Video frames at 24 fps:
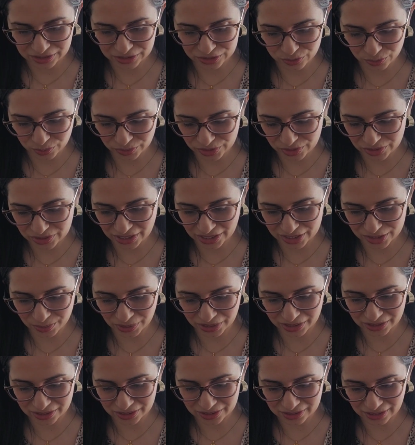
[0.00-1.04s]
This one you guys
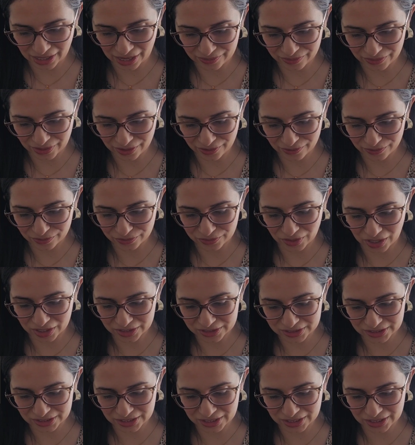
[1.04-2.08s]
might laugh at,
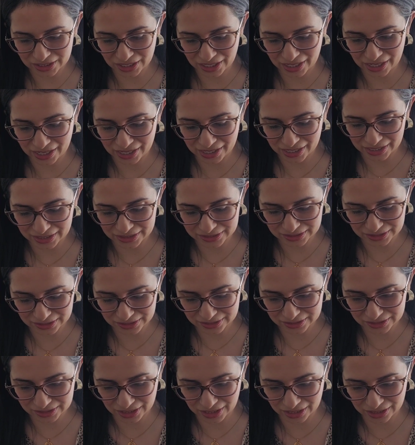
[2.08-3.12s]
flossing and
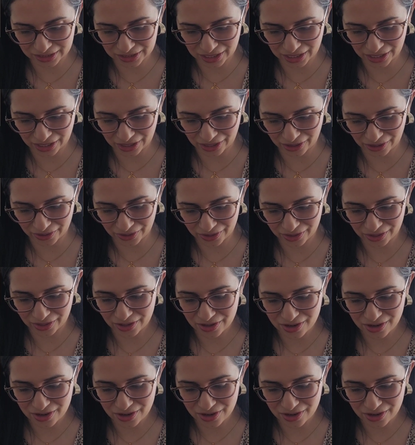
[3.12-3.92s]
skincare.